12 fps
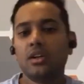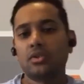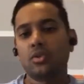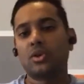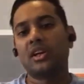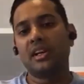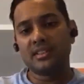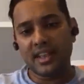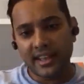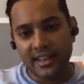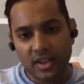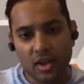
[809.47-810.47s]
So they
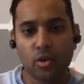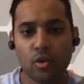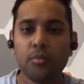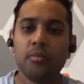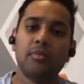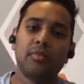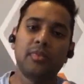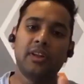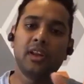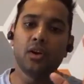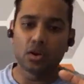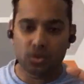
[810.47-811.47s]
design your home,
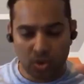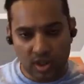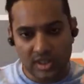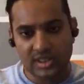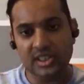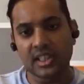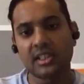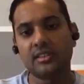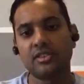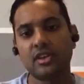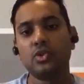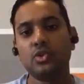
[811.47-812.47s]
they'll also construct
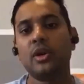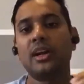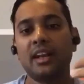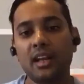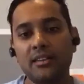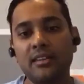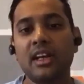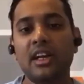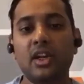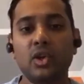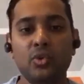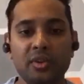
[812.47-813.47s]
it for you and deliver
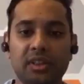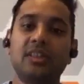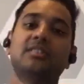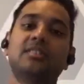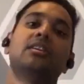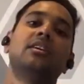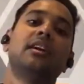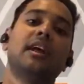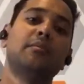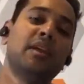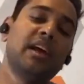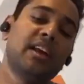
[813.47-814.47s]
it to you within a certain
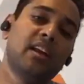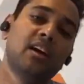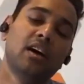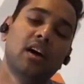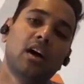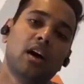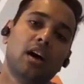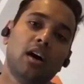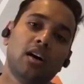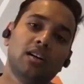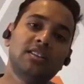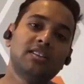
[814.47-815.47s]
timeline.
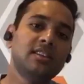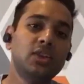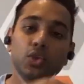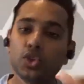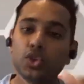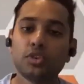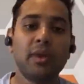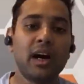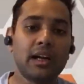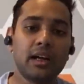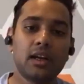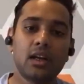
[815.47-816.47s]
This is a huge
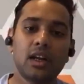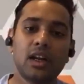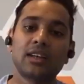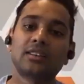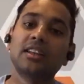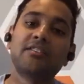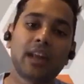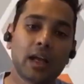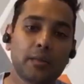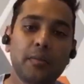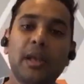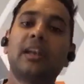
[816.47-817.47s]
market, largely
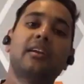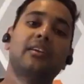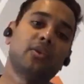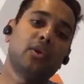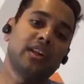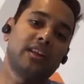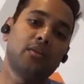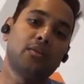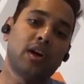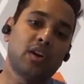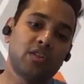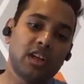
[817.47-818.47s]
fragmented. So I think
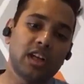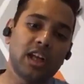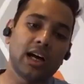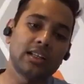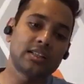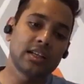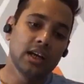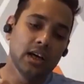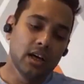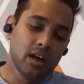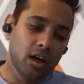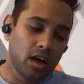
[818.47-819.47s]
one of the large
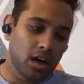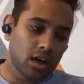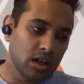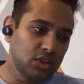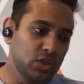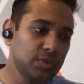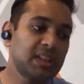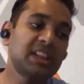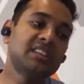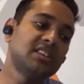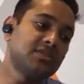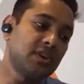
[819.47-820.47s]
consumer
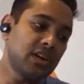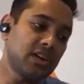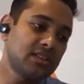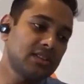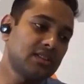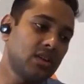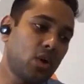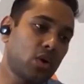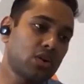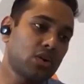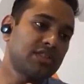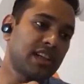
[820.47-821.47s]
thesis for us is a
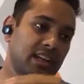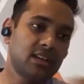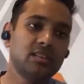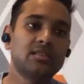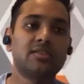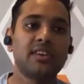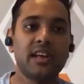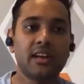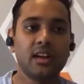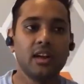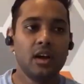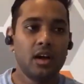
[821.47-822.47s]
lot of sectors where